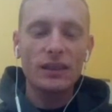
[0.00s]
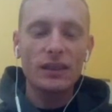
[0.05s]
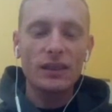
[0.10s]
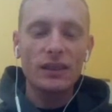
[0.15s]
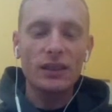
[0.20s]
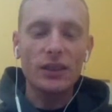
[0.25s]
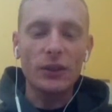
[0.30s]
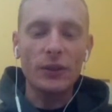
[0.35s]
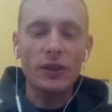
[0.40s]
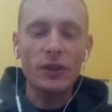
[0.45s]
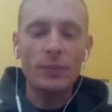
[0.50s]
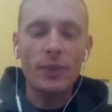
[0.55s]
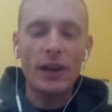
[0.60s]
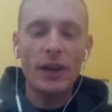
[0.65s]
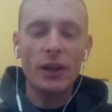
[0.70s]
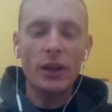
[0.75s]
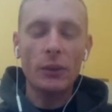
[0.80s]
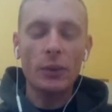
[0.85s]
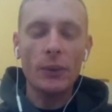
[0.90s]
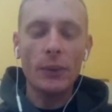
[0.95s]
So in this
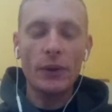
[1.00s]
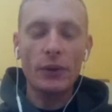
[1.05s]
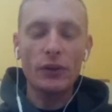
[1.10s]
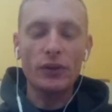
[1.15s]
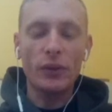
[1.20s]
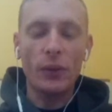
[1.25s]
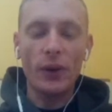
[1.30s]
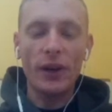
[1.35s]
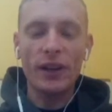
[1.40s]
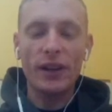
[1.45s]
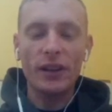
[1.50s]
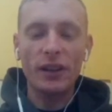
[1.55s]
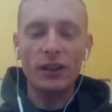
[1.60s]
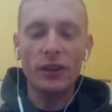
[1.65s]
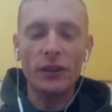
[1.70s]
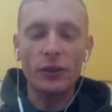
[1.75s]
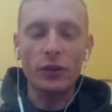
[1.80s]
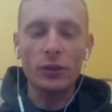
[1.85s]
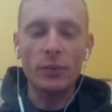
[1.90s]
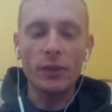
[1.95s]
battle, we want to avoid killing
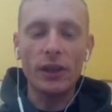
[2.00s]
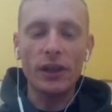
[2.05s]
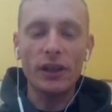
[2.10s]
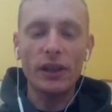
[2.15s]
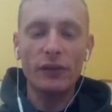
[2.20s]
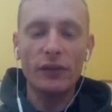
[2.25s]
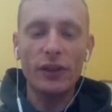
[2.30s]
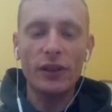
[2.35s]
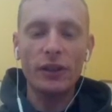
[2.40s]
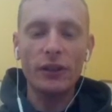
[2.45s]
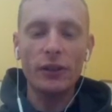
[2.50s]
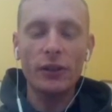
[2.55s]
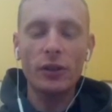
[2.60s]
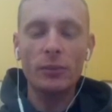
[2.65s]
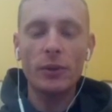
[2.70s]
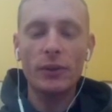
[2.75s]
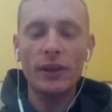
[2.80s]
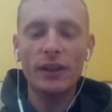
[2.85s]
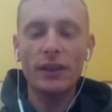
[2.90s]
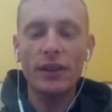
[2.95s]
the Goomba. If we kill the
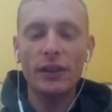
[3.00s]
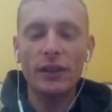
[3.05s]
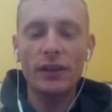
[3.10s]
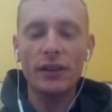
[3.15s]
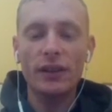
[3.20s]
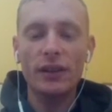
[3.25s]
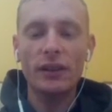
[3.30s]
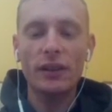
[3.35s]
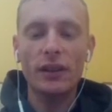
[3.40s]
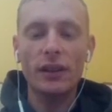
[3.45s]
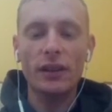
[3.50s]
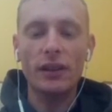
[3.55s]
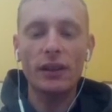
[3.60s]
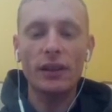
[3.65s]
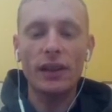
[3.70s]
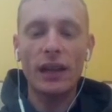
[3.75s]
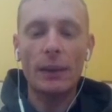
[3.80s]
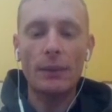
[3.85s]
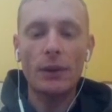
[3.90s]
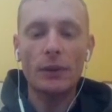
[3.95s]
Goomba right there, then uh,
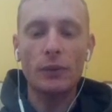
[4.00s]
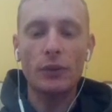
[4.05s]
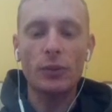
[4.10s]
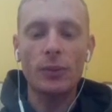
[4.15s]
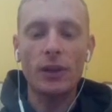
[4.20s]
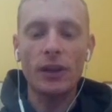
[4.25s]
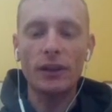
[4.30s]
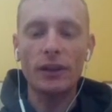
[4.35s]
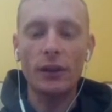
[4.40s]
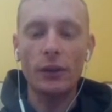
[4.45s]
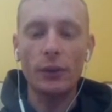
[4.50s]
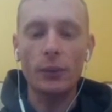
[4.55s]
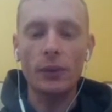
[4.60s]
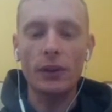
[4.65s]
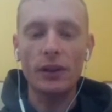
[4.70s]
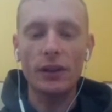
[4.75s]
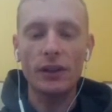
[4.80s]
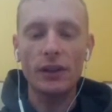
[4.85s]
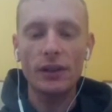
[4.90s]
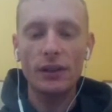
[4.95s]
Kamek will spawn another
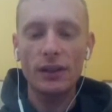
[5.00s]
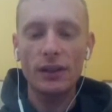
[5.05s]
one.